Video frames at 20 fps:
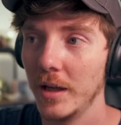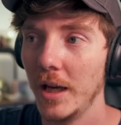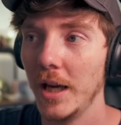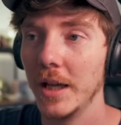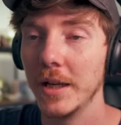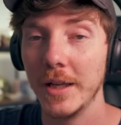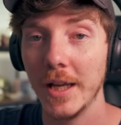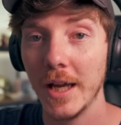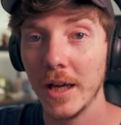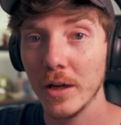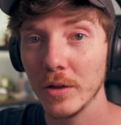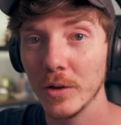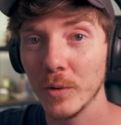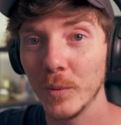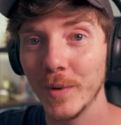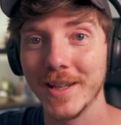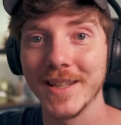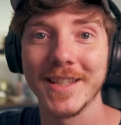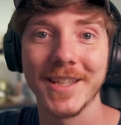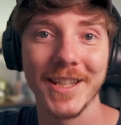and now
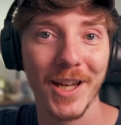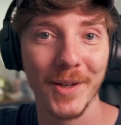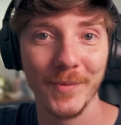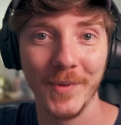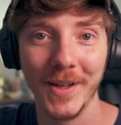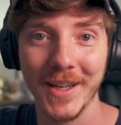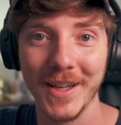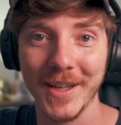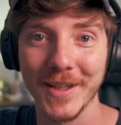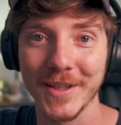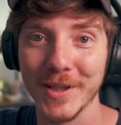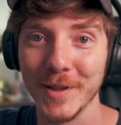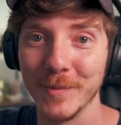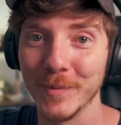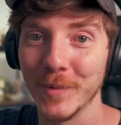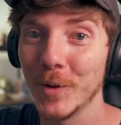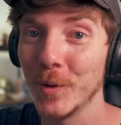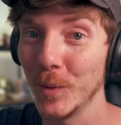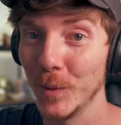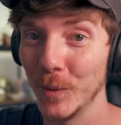we can start making
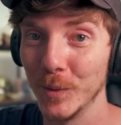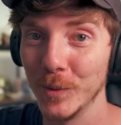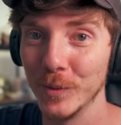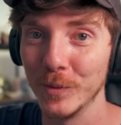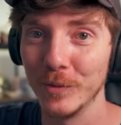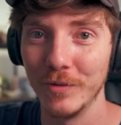some cool